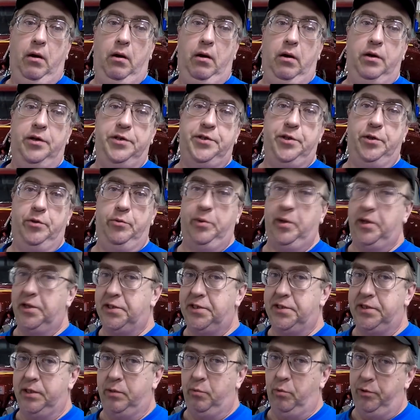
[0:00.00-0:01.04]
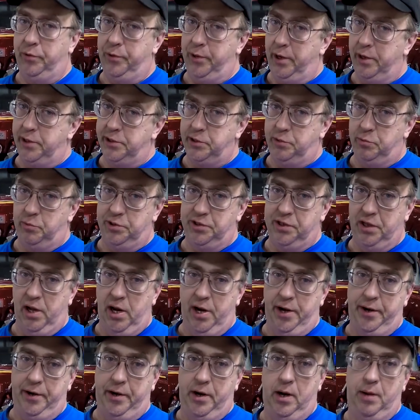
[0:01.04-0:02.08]
so we can see where the engine was
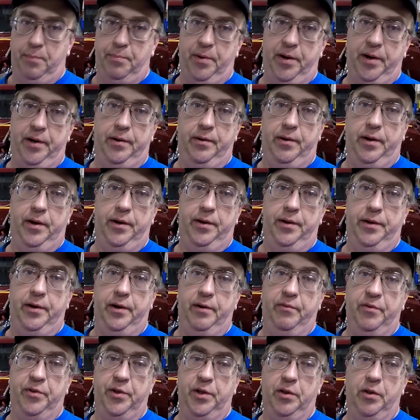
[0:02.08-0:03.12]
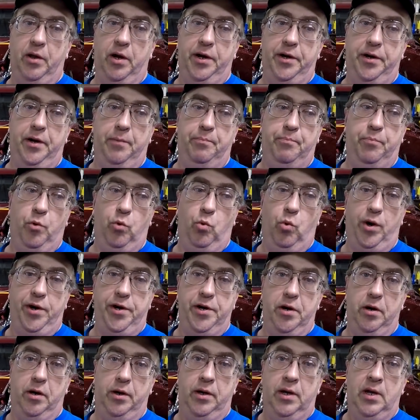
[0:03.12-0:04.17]
lining up and then everything lined up or
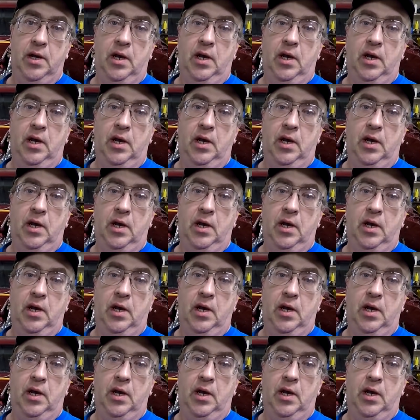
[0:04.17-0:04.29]
whatnot.